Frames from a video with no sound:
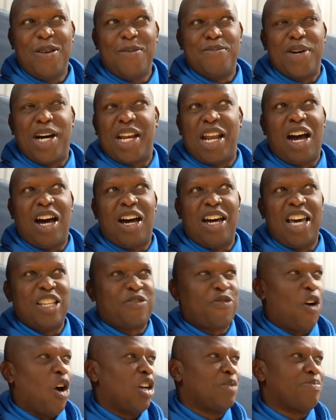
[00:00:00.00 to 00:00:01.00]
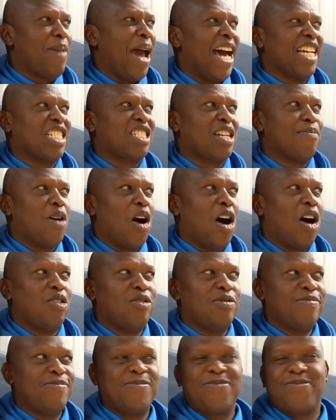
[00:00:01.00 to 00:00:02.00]
But as far as
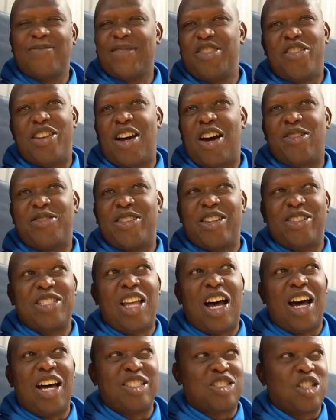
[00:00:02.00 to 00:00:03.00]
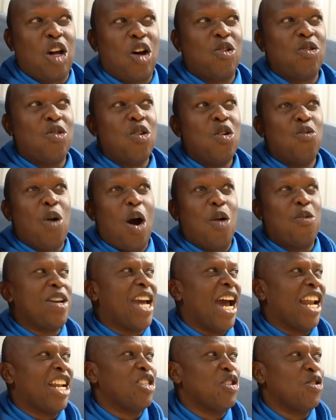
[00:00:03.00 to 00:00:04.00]
basketball, you know, there's not. So what we
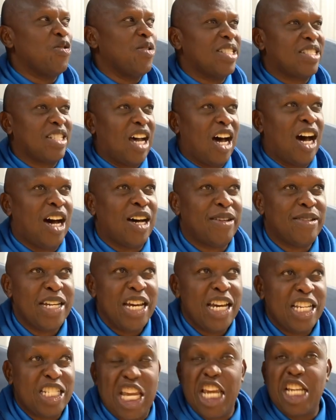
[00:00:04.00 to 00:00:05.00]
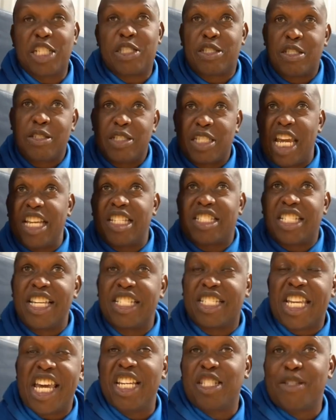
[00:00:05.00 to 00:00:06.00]
got to do is teach
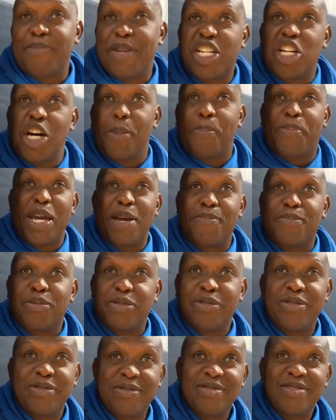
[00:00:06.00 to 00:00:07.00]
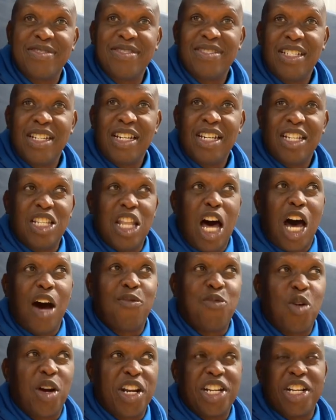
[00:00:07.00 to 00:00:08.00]
these kids to be good people,
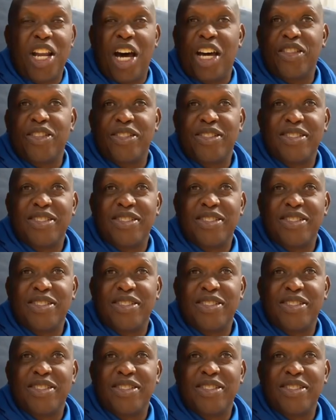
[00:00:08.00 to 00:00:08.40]
love one another.